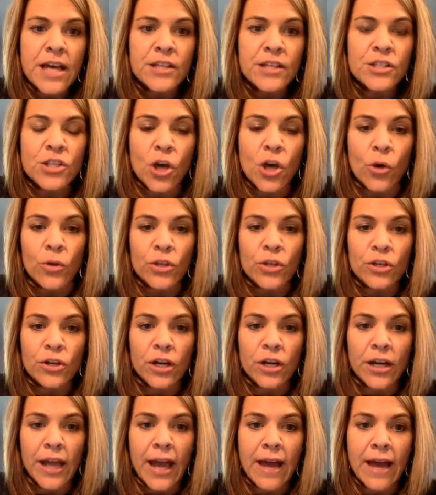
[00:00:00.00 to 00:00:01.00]
So you're
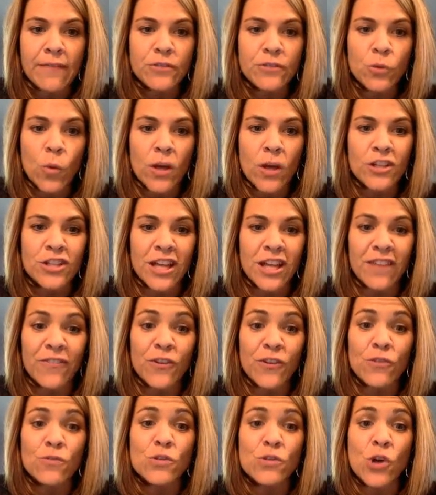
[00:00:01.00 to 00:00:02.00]
going to have to watch that.
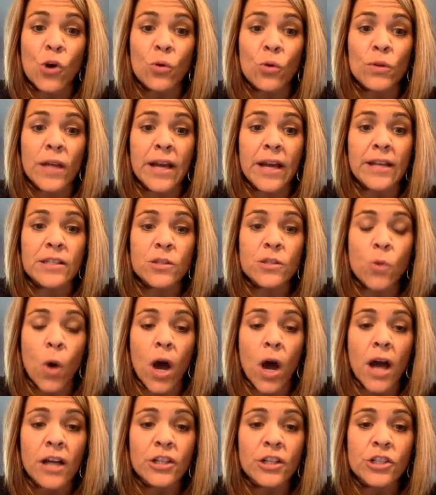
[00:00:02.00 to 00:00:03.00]
If you don't like
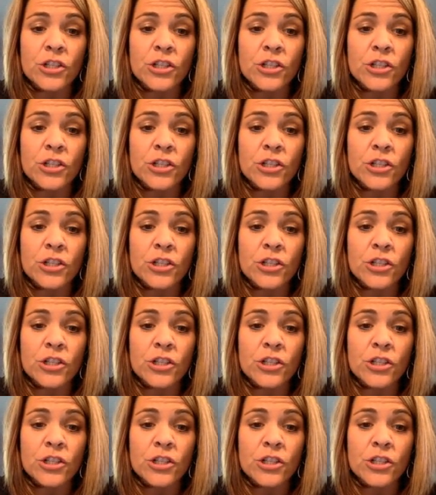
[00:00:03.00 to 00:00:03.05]
squash.